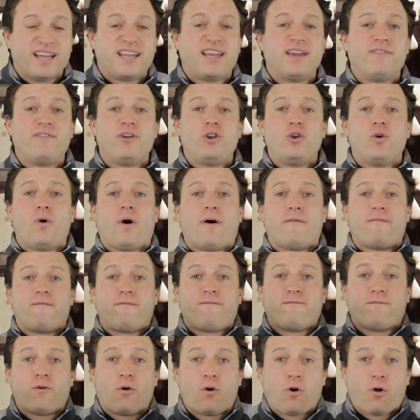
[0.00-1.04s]
giving you a
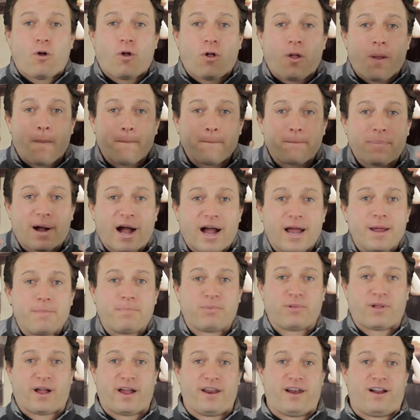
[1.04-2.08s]
full
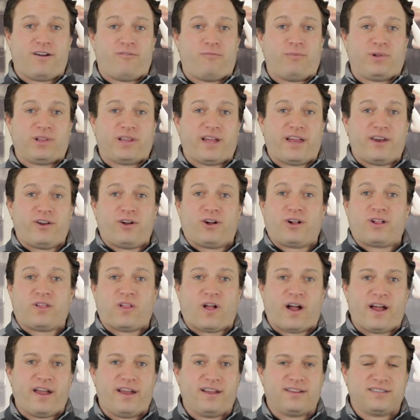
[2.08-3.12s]
pipeline of millennial
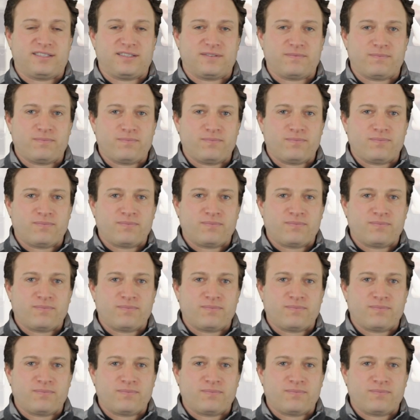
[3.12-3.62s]
clients.